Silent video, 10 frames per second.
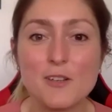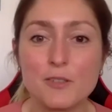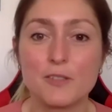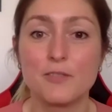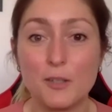of
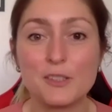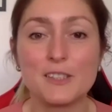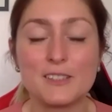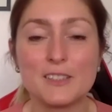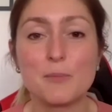the
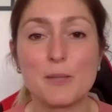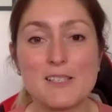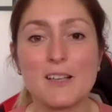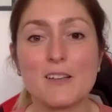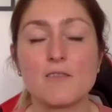founding team,
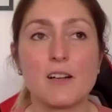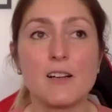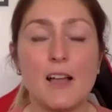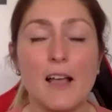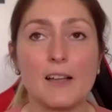etc.
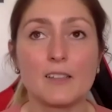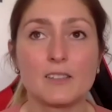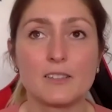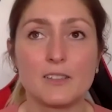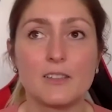And
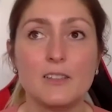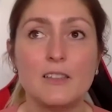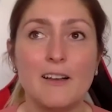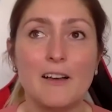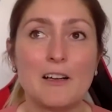
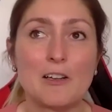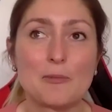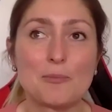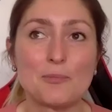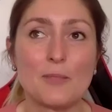
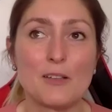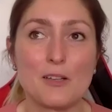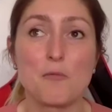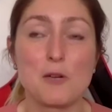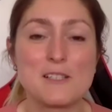
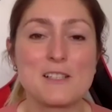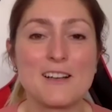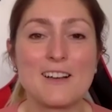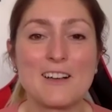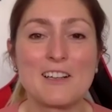there was
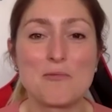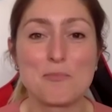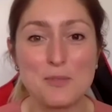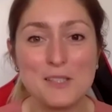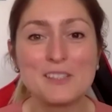a
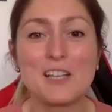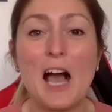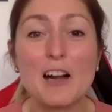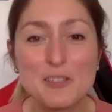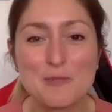big
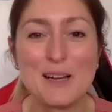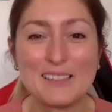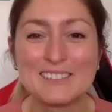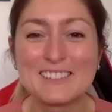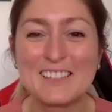
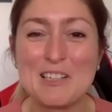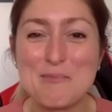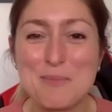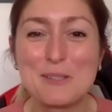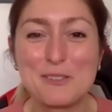argument
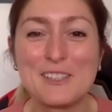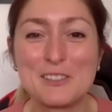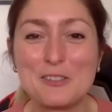between two